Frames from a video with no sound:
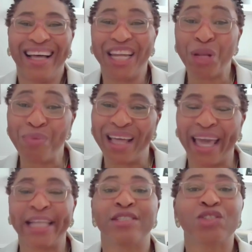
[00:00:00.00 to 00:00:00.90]
And number
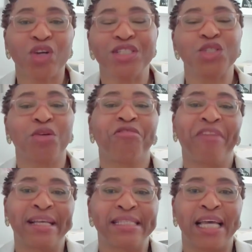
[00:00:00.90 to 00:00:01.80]
8, studies on
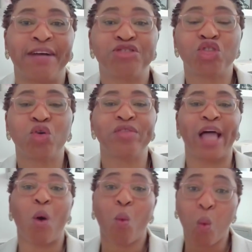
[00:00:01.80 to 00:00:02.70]
Phexxi have shown
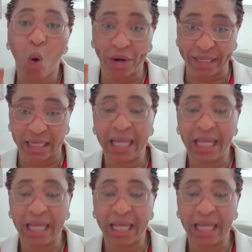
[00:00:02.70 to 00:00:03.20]
that 1